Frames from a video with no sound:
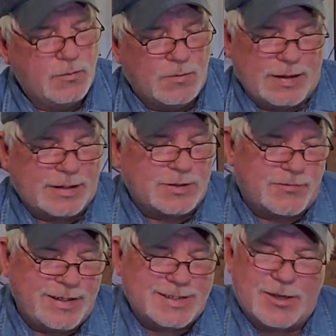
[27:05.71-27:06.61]
Without the
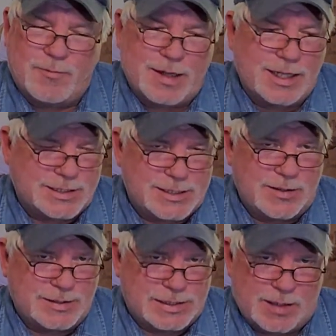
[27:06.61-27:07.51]
retail box,
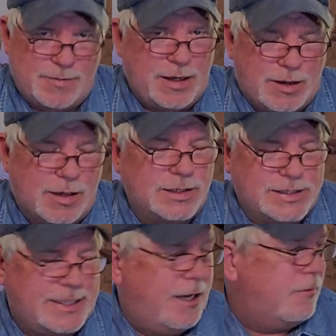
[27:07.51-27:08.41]
though, it's going to be a hard
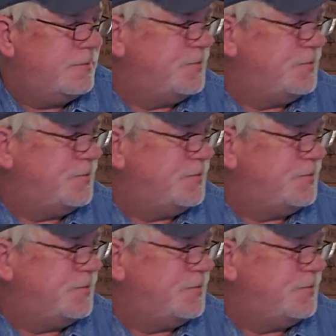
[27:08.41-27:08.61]
sell.